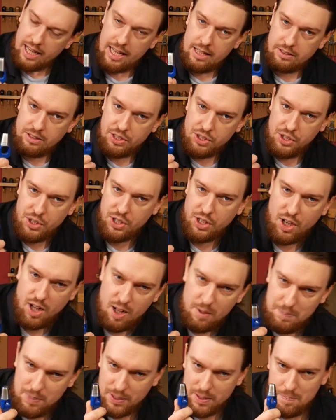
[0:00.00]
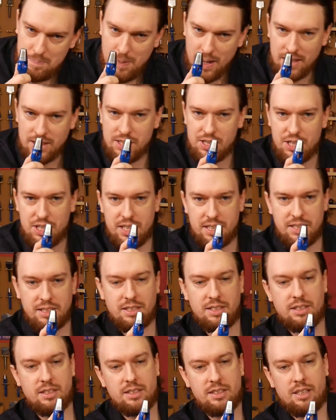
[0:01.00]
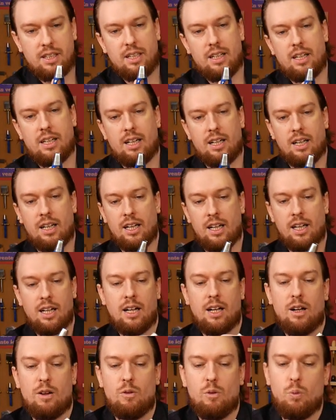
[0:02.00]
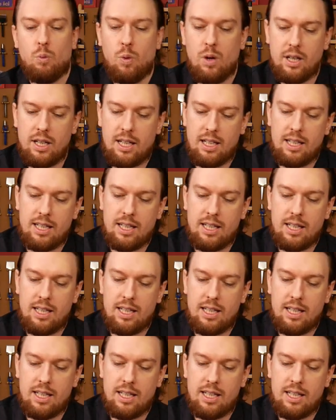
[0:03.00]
how to sharpen punches. Uh, what I